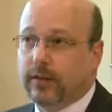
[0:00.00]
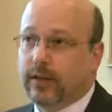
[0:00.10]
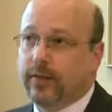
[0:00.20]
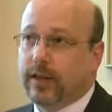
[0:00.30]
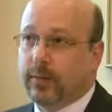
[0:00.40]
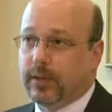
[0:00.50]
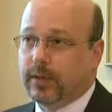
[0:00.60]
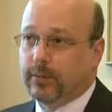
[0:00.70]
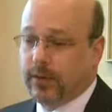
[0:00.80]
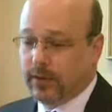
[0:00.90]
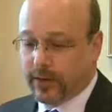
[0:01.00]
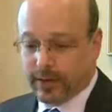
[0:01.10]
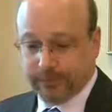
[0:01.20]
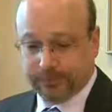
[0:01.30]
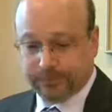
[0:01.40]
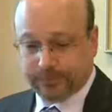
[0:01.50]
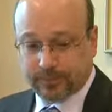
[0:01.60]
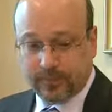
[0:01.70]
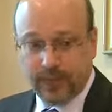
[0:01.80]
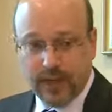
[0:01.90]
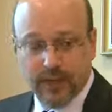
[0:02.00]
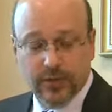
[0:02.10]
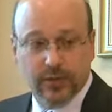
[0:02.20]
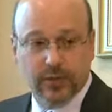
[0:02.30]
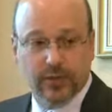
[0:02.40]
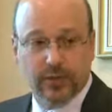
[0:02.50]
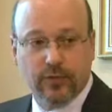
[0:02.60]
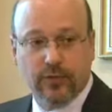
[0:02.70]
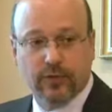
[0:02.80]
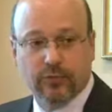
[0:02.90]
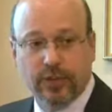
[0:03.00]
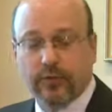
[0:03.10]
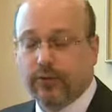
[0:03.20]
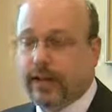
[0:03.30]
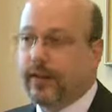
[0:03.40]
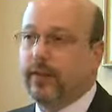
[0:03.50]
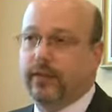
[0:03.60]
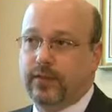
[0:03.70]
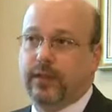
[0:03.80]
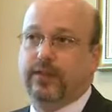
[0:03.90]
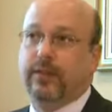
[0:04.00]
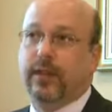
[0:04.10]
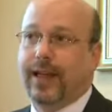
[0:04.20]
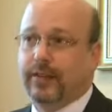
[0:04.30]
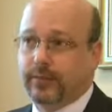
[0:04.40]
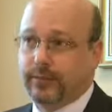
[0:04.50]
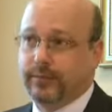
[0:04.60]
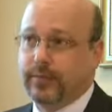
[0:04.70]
to do in developing this program is to recreate the sense of the classroom,